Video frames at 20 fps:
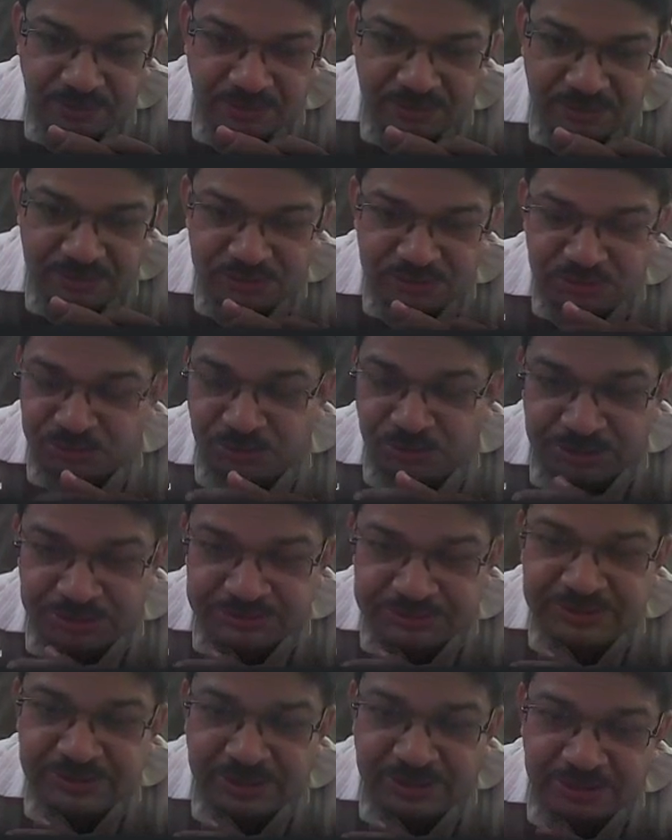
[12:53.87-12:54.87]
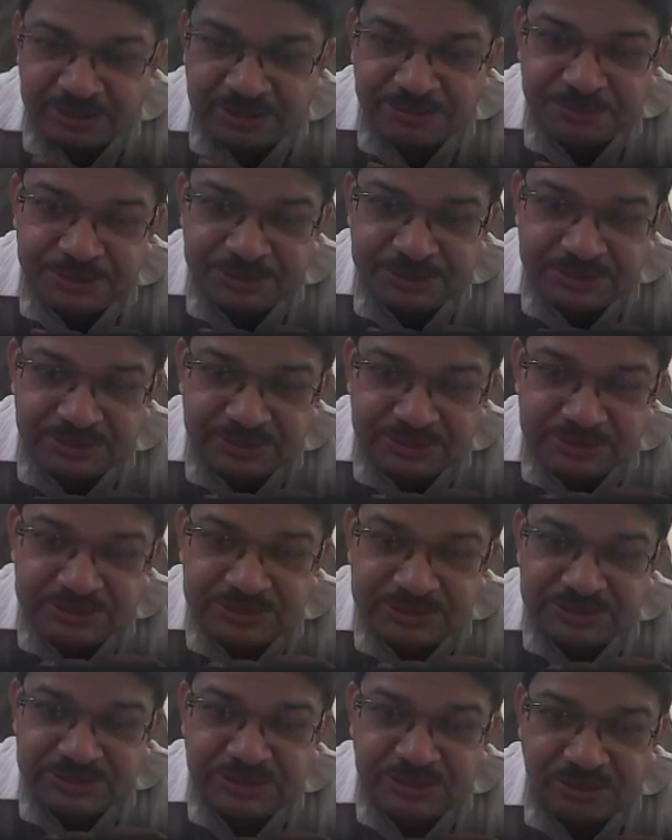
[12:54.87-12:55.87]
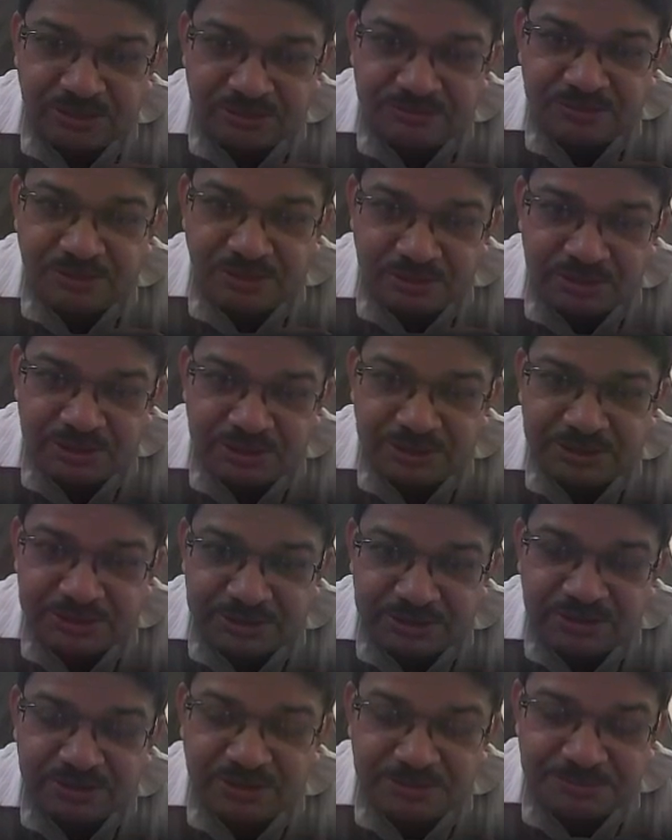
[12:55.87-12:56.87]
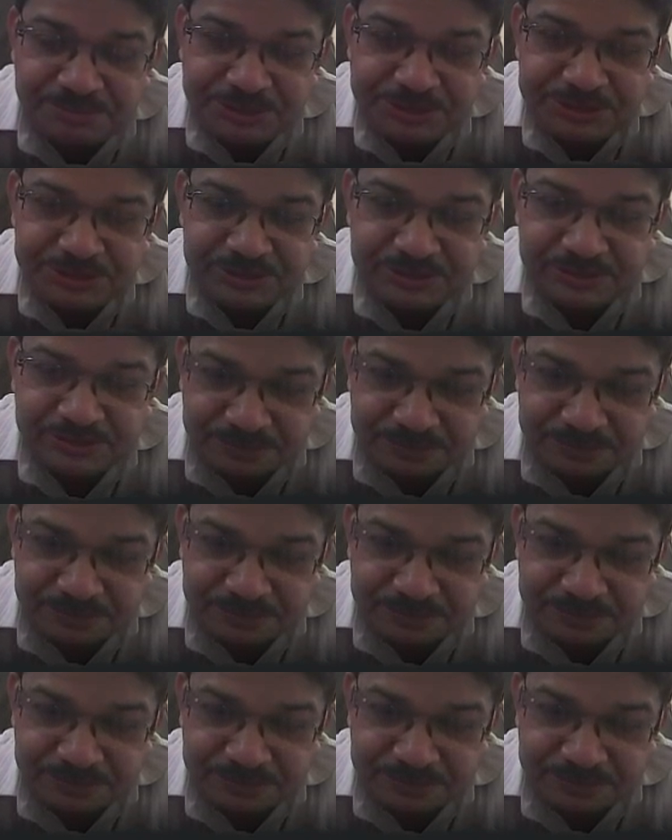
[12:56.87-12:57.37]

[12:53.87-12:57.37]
So, what is the ultimate strain of concrete in compression?